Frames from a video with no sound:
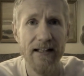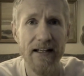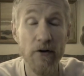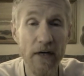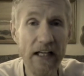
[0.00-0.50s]

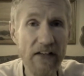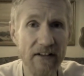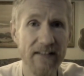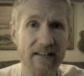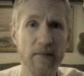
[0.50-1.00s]
And the
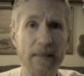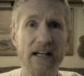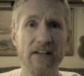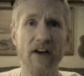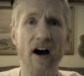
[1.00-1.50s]
reason is
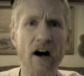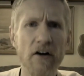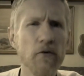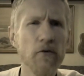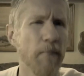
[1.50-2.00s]
because
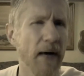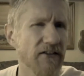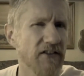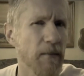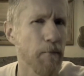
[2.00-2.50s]

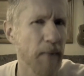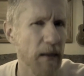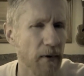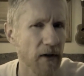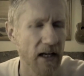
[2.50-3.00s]
unrepentant
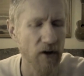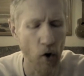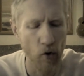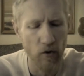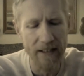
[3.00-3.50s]
people can
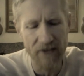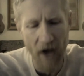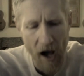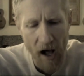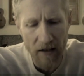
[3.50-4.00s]
only
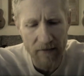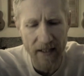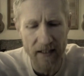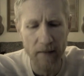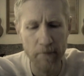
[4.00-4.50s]

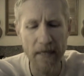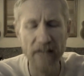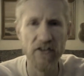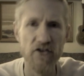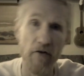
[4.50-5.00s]
tolerate a
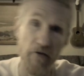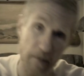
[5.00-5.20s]
message of